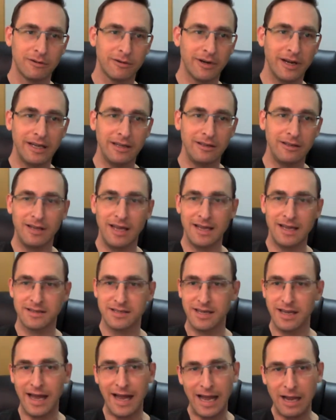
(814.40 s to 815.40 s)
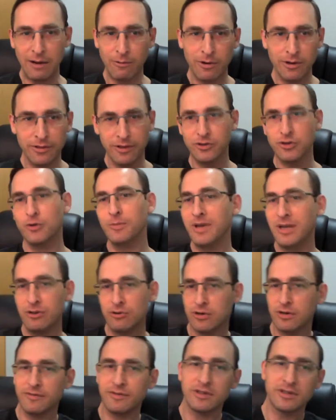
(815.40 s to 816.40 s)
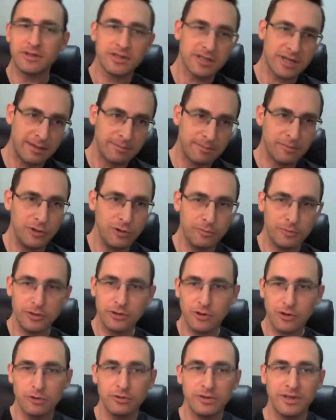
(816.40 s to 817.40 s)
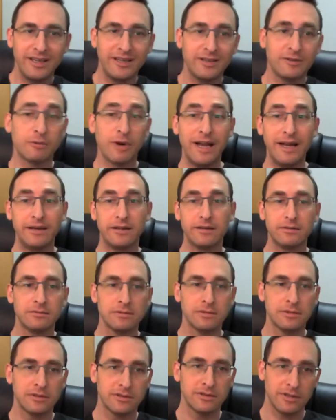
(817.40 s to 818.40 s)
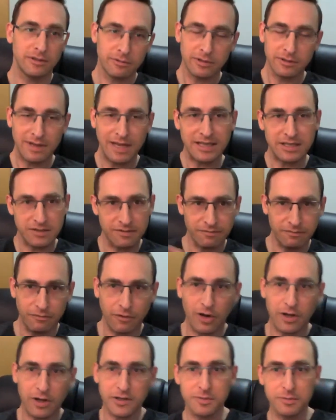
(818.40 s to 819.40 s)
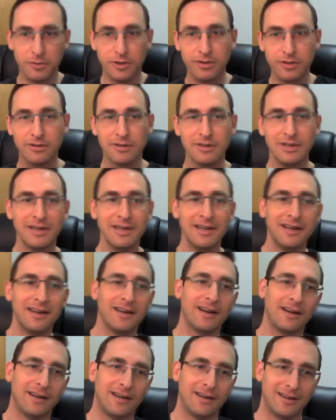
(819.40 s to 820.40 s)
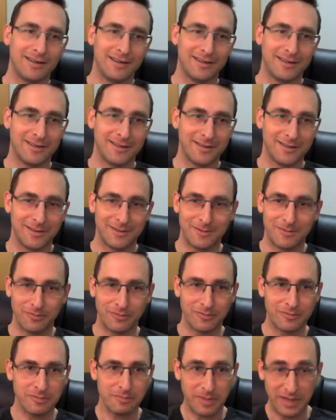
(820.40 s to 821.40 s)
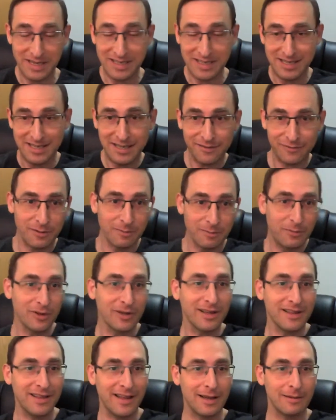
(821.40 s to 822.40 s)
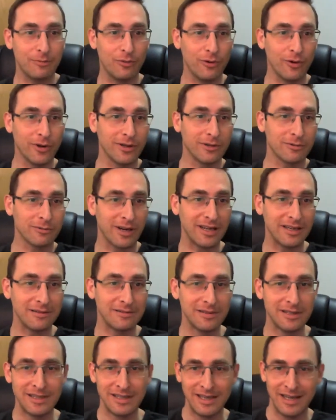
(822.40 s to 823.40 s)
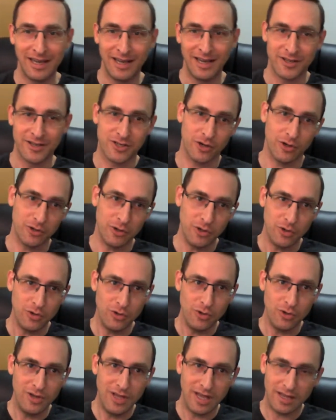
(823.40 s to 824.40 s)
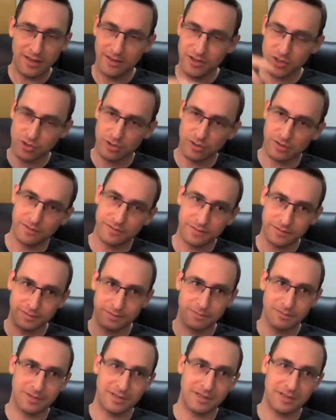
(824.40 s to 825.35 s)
right? You can't say, I want the domain-driven design blue book only in red. Well, that's Vaughn's book, but it's a different book at that point, right? So you get this sort of